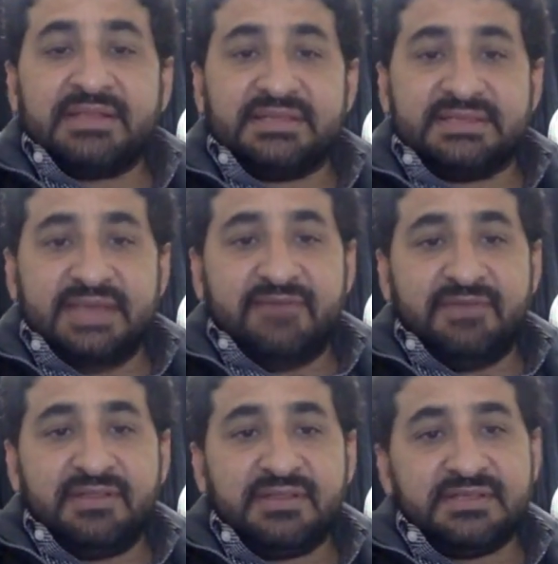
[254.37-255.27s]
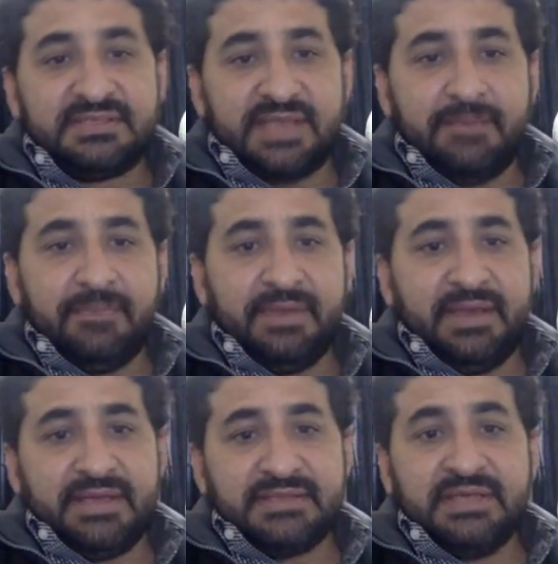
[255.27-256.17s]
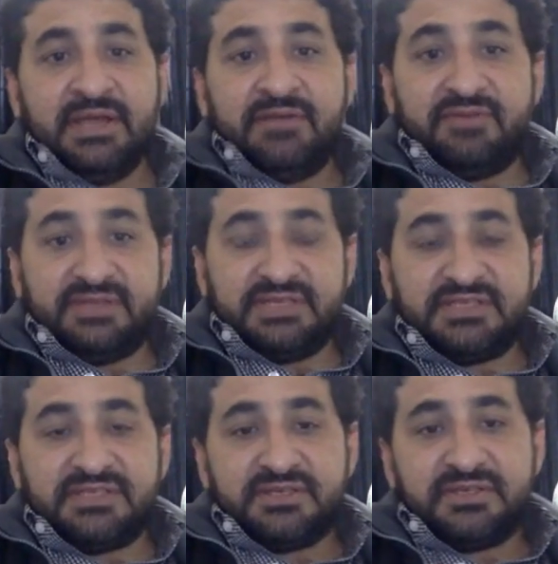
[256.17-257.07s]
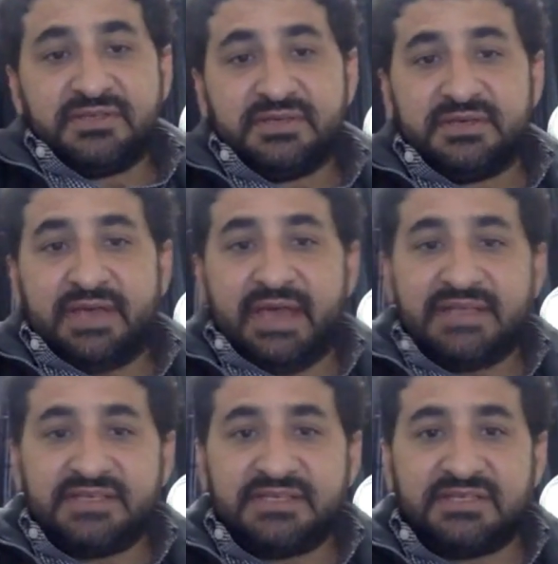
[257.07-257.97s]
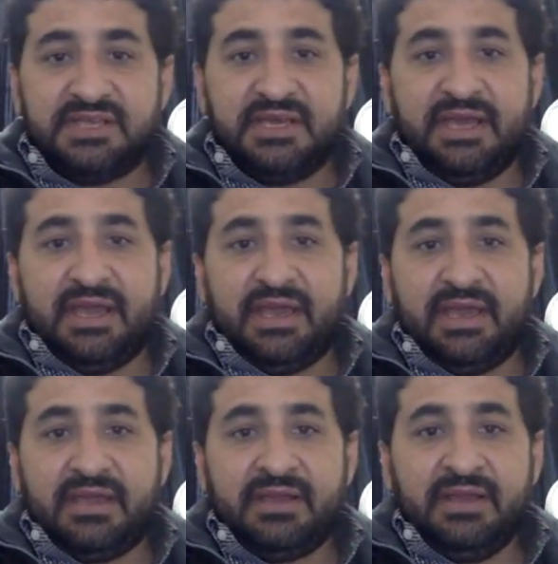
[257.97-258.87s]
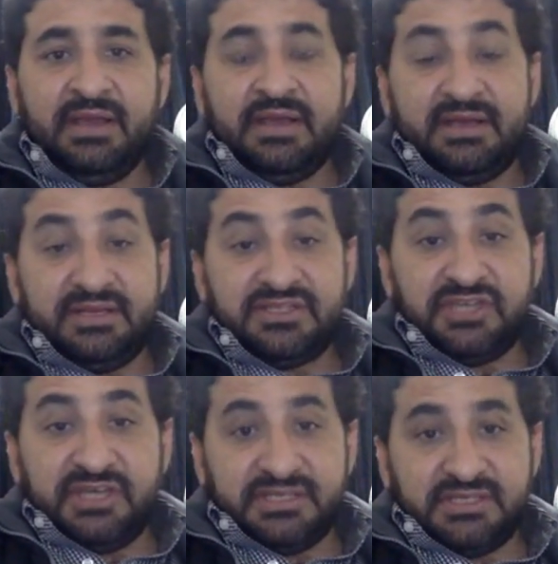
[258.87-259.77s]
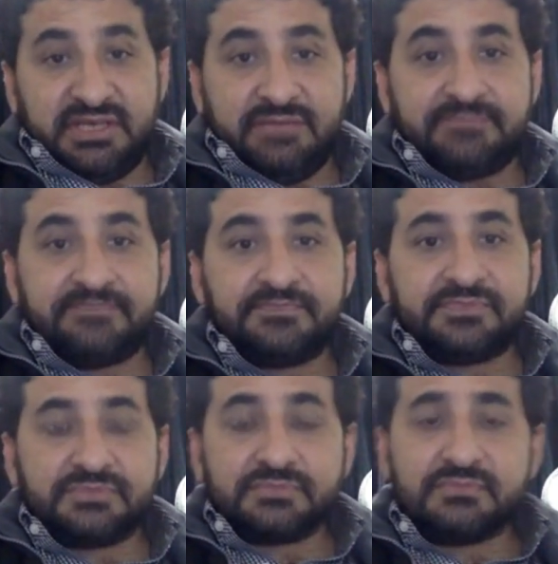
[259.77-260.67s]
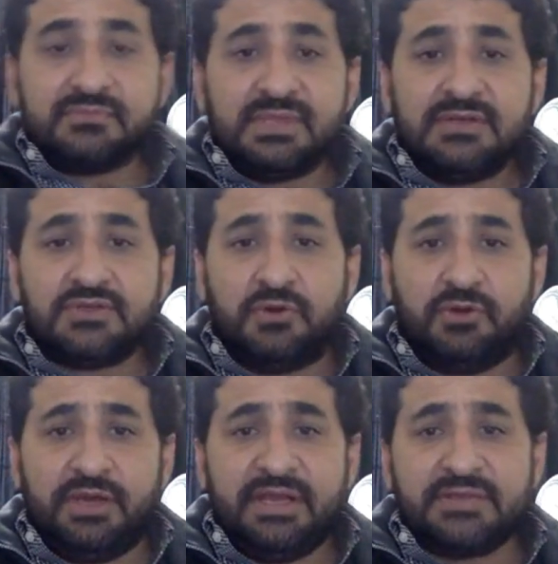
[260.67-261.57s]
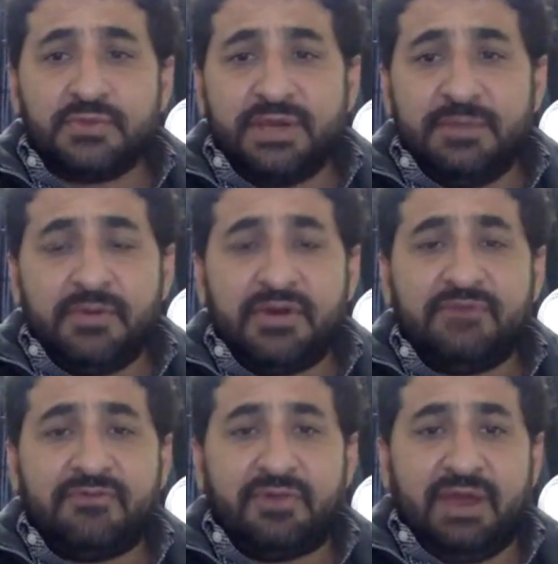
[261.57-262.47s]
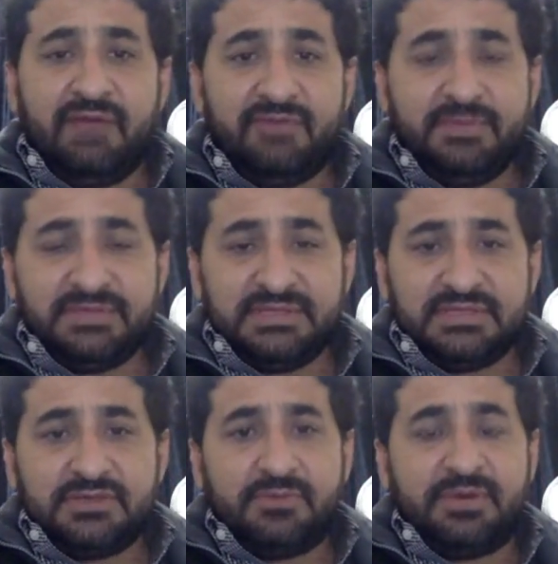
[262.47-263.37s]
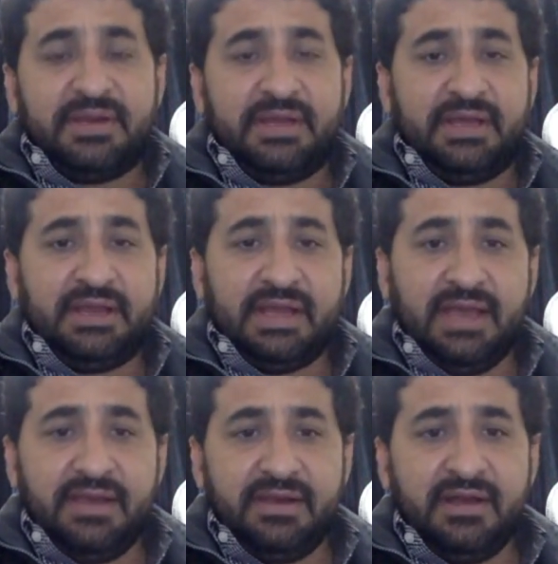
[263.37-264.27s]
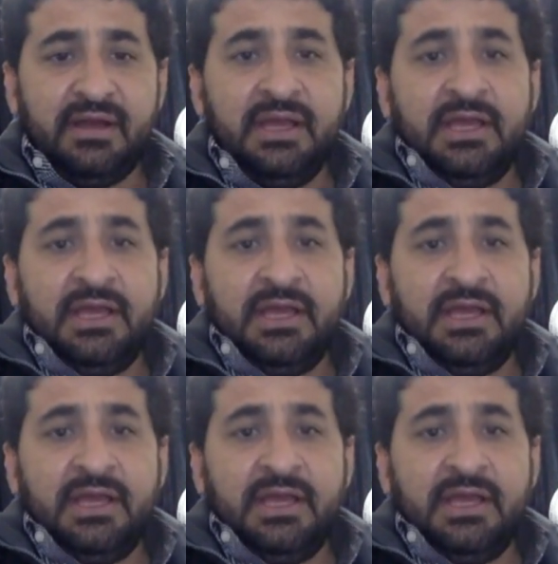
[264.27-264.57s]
The 7th step is register the HST and GST. So it is very important for every business operating in Canada